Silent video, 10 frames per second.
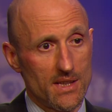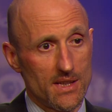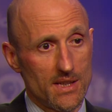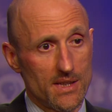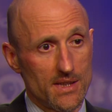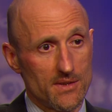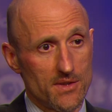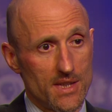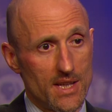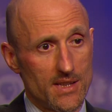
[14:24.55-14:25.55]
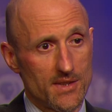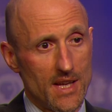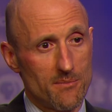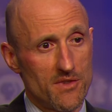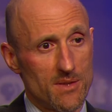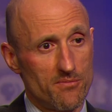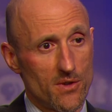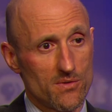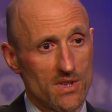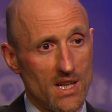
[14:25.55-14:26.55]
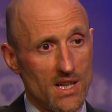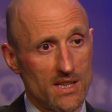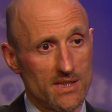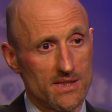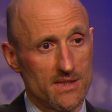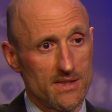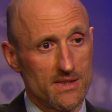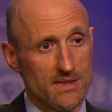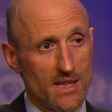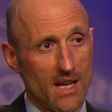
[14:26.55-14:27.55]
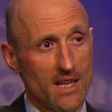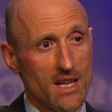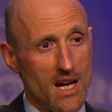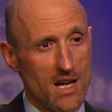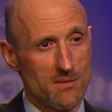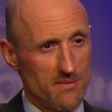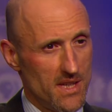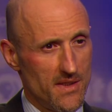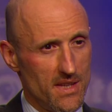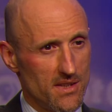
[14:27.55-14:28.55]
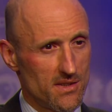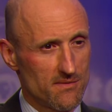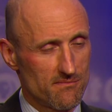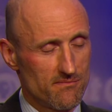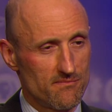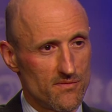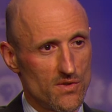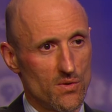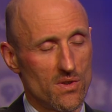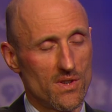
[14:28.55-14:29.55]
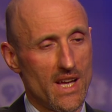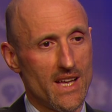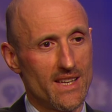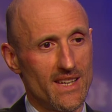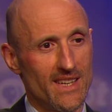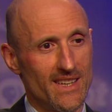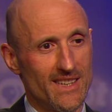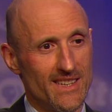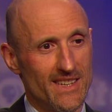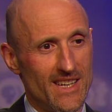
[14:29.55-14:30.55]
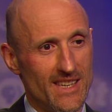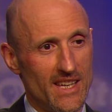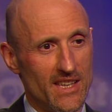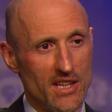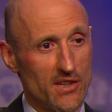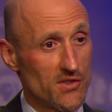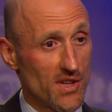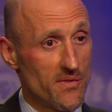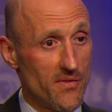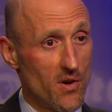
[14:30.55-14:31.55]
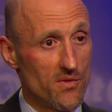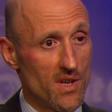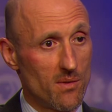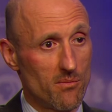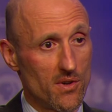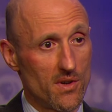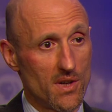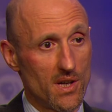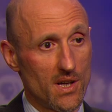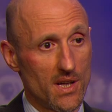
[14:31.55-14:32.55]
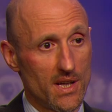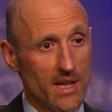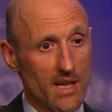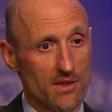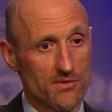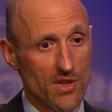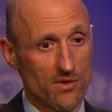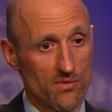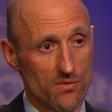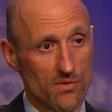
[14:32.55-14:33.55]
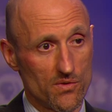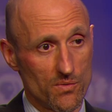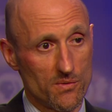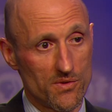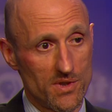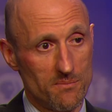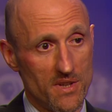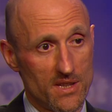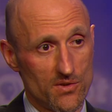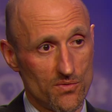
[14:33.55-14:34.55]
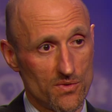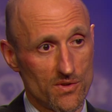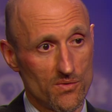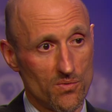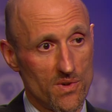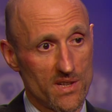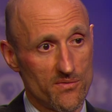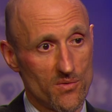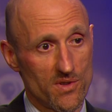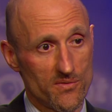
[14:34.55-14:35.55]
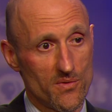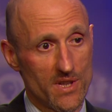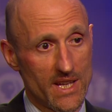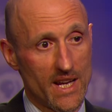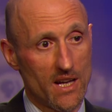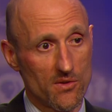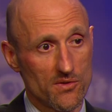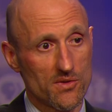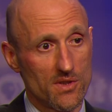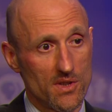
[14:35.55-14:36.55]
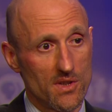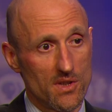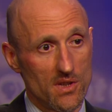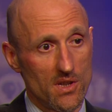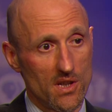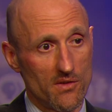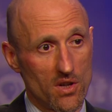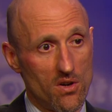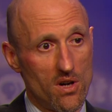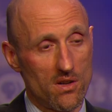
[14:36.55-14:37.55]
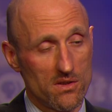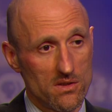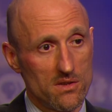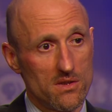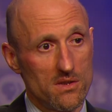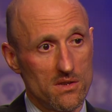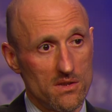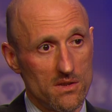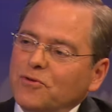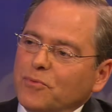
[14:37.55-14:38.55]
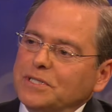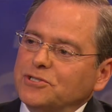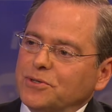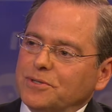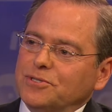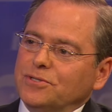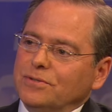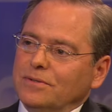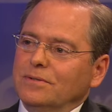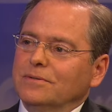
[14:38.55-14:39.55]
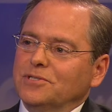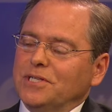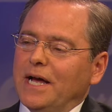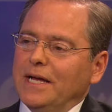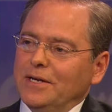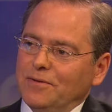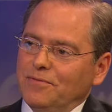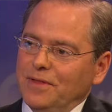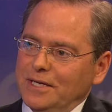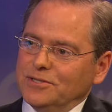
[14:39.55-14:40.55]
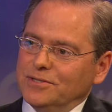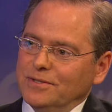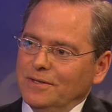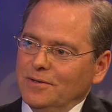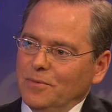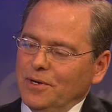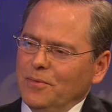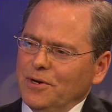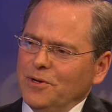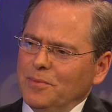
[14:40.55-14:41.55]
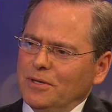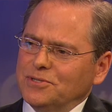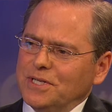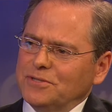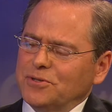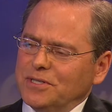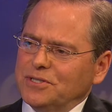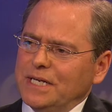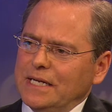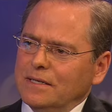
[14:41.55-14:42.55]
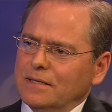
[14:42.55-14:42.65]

Uh, it's mdproton.com. I think you can Google Wouldn't be hard and, to Google And then there is a phone number, uh, and our general rule is we will see patients within 24 to 48 hours of a call. Tell me the research side of this. Right. What, what are you most interested in?